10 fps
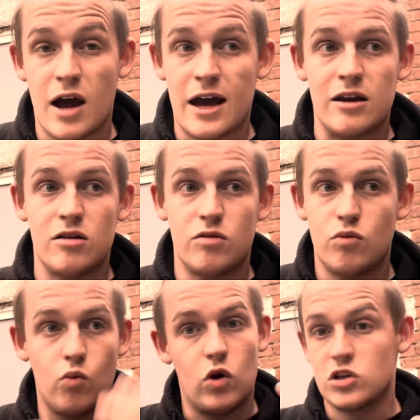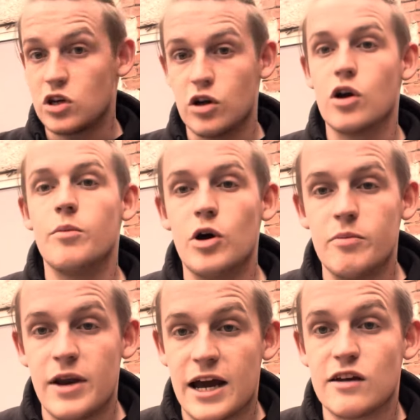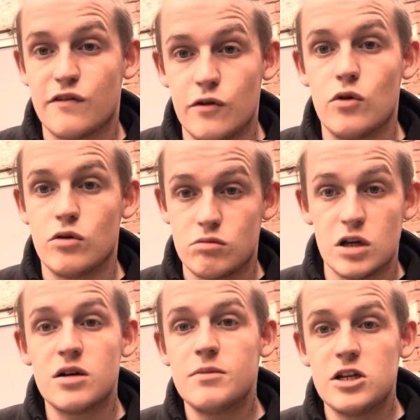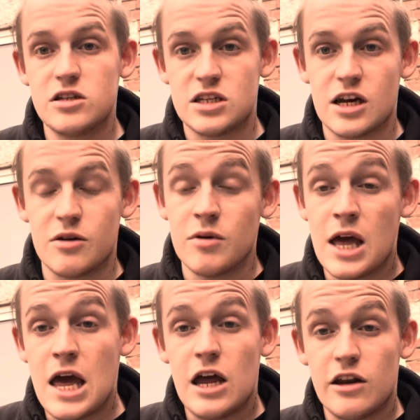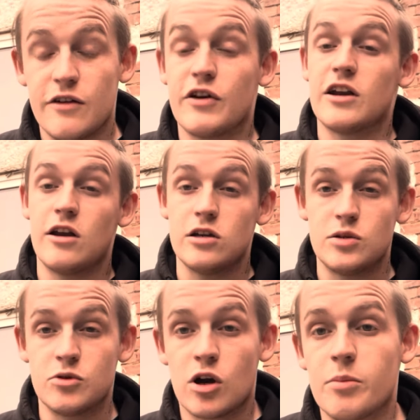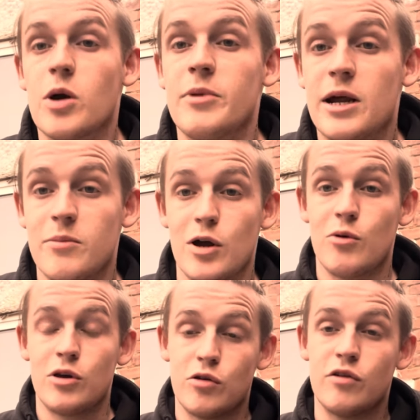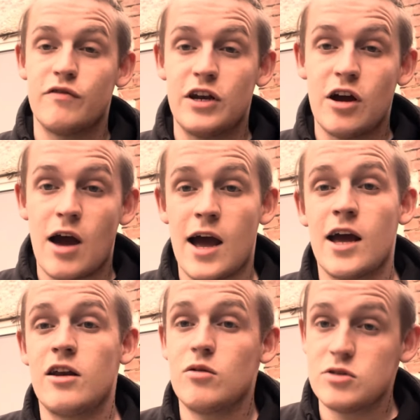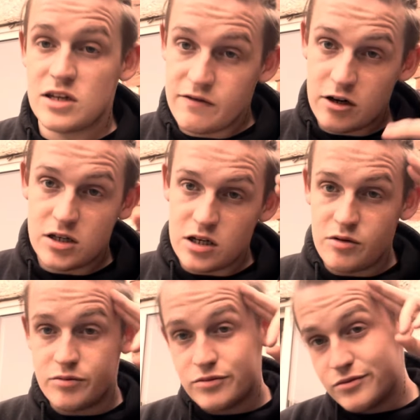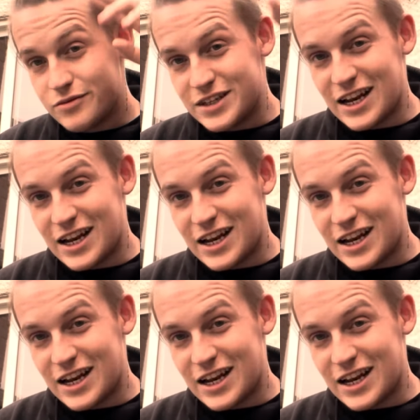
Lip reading: and what's going to come up next for Yungblud. So don't forget to like, subscribe, comment down below what you thought of the video, and I will see you very soon. See you